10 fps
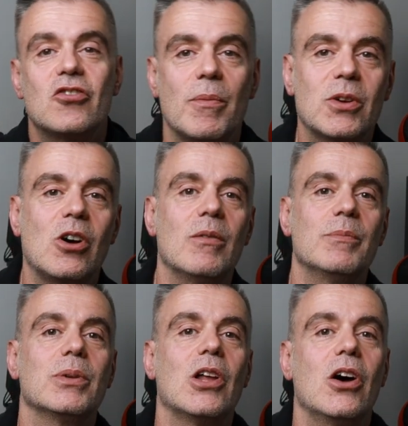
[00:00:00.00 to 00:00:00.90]
Drop a
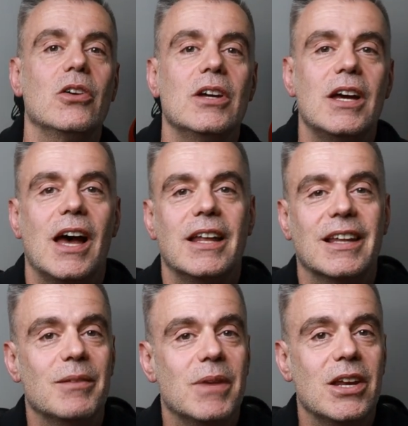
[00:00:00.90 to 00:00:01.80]
comment below
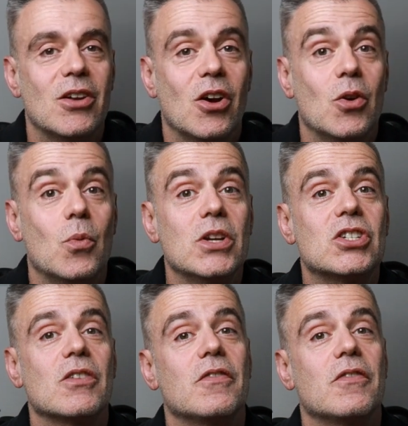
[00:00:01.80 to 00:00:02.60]
and let me know which